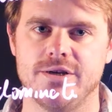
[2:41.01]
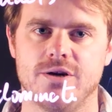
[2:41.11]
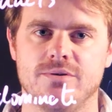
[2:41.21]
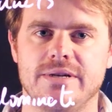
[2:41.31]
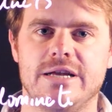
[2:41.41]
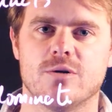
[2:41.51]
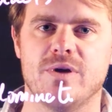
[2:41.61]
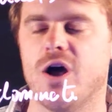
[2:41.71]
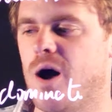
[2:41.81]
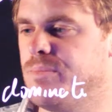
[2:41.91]
you know near
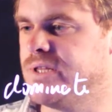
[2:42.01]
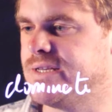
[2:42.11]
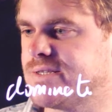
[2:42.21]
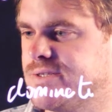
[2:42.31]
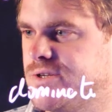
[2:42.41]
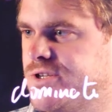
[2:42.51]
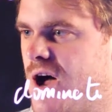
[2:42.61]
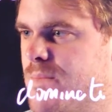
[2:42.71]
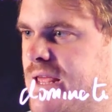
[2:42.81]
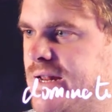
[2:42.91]
monopolies because they're
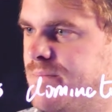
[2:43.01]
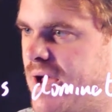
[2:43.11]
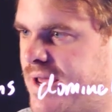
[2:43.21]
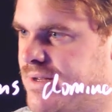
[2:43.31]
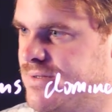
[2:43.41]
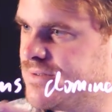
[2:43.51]
dominated by